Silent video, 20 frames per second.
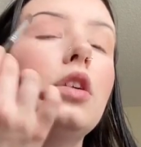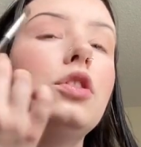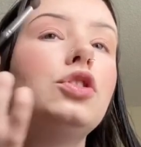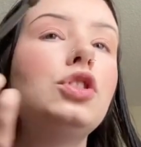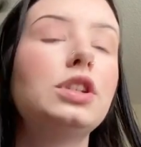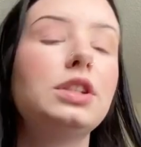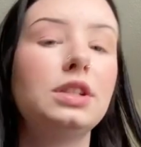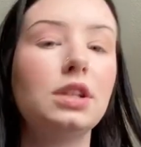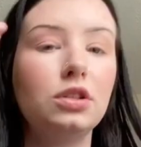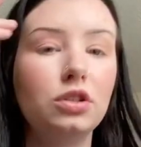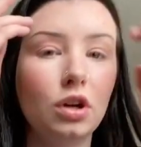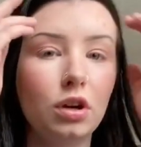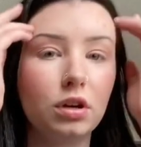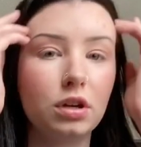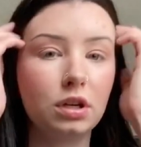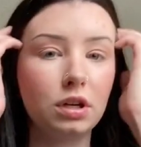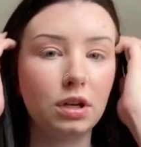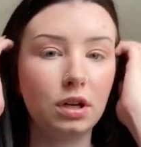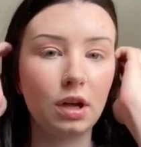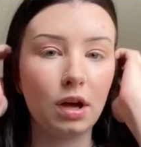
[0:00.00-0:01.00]
just to
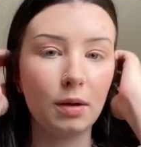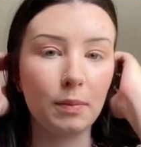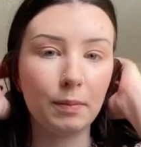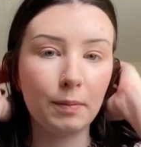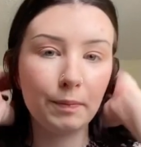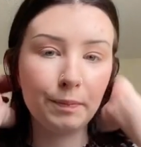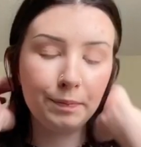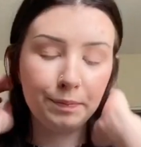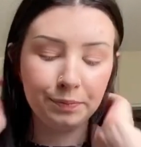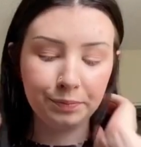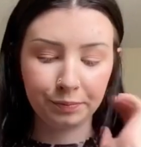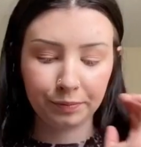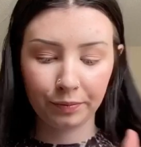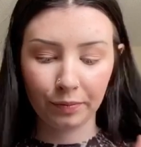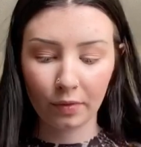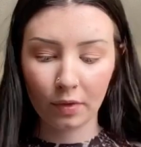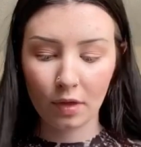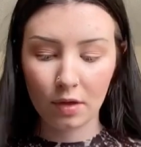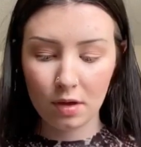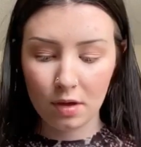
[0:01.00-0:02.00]
darken it up
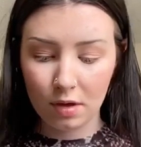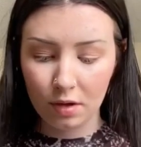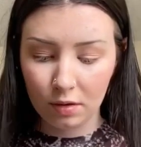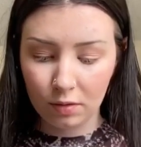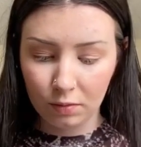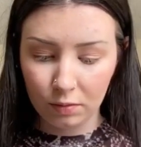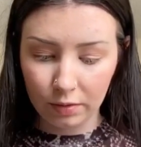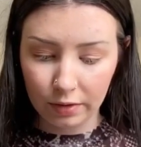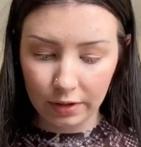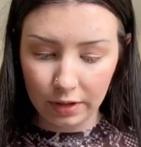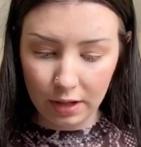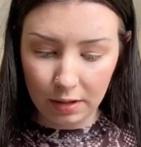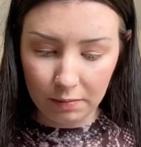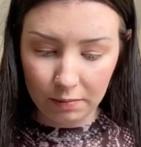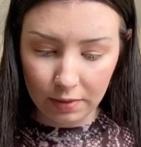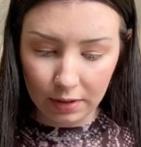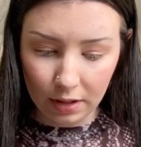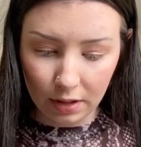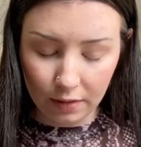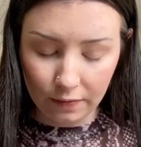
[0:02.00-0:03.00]
with a
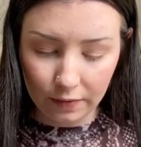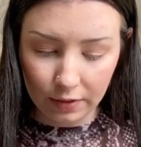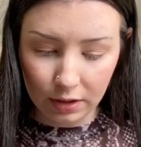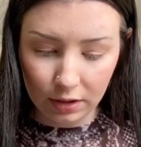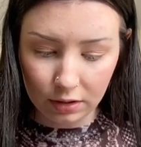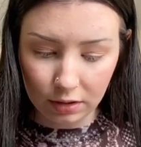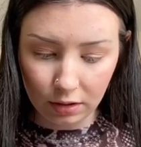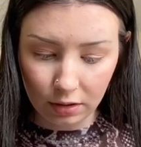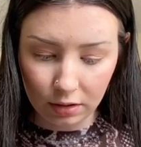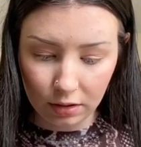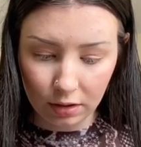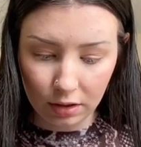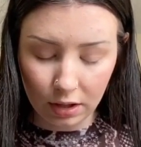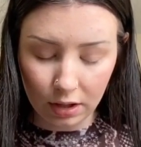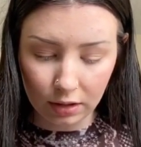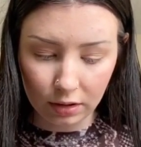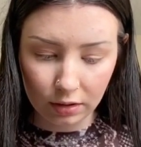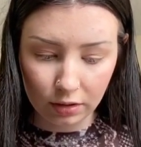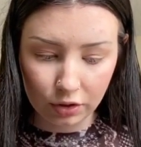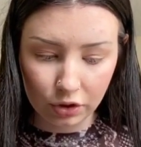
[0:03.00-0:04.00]
bit of a darker
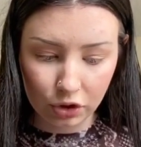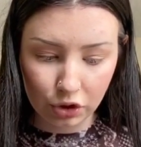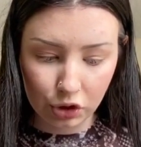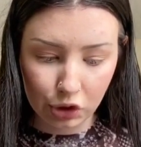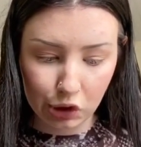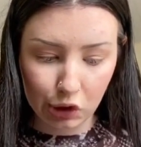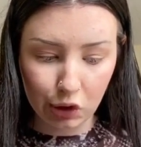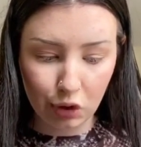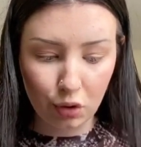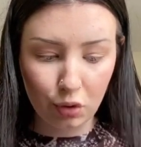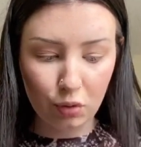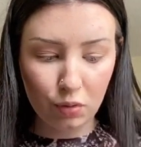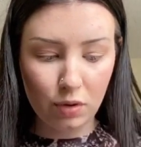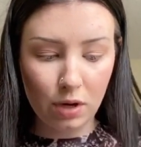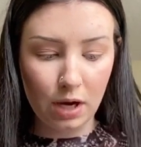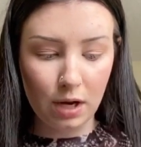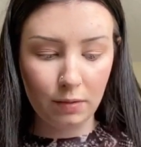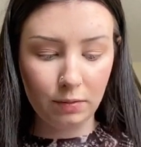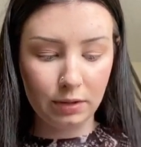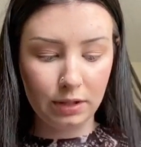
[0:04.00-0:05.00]
color. So
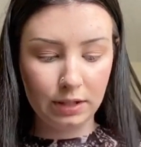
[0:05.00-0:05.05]
I would